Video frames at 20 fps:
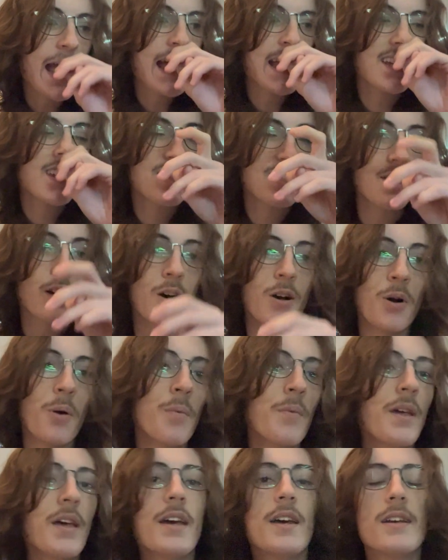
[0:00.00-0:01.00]
So
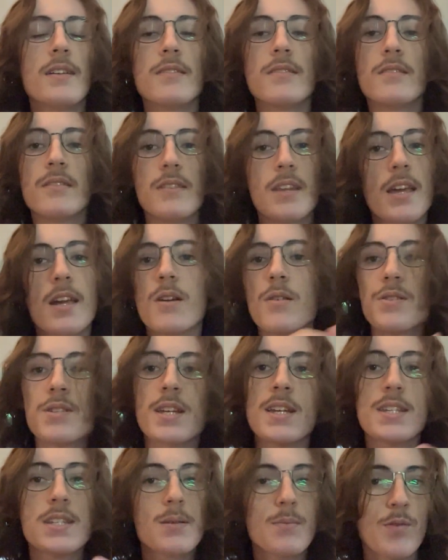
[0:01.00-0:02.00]

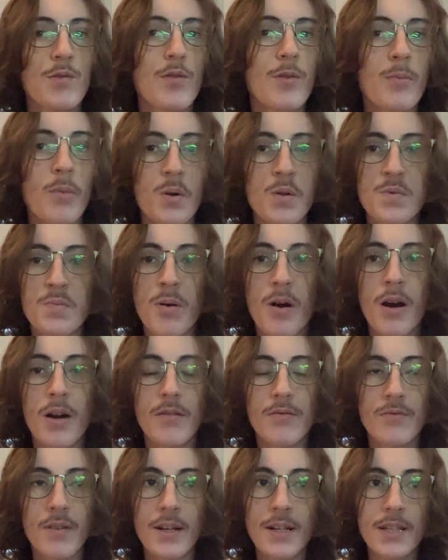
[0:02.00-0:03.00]
ecosystems, for the most part,
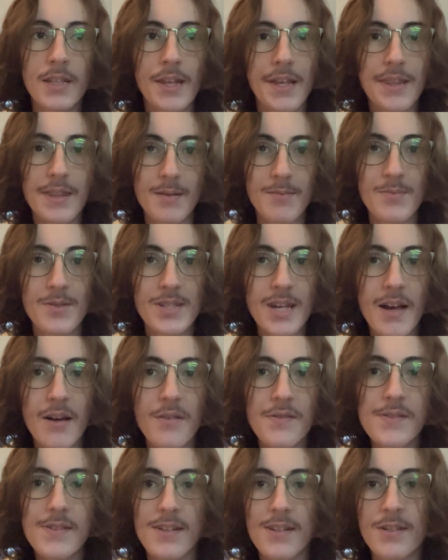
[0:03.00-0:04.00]
regulate
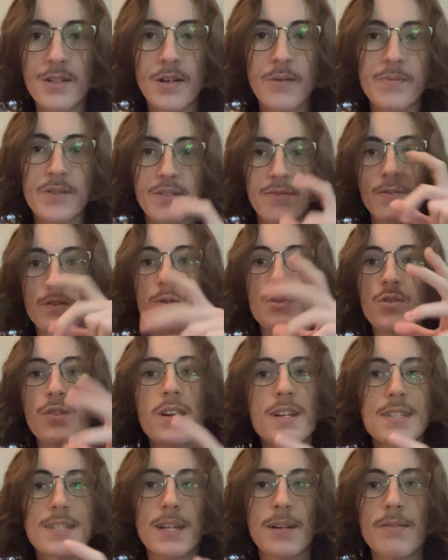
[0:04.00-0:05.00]
themselves in terms of
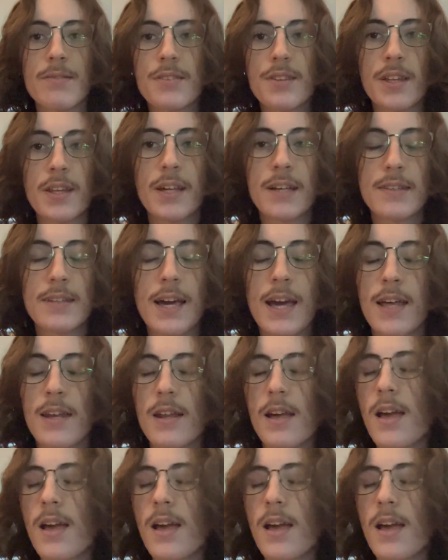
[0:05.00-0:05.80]
nutrients and everything like that.